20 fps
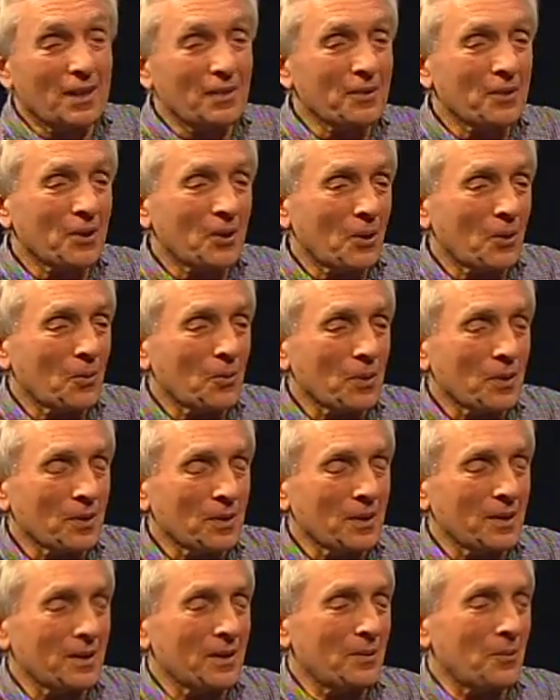you know,
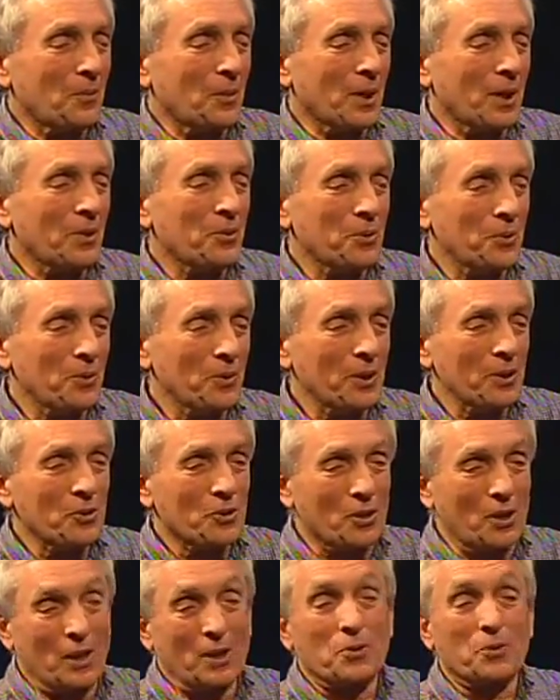when I do these
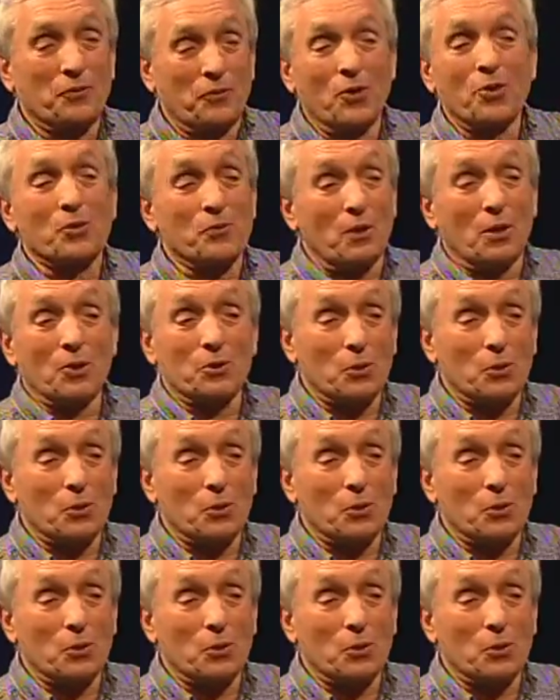talks, first of all,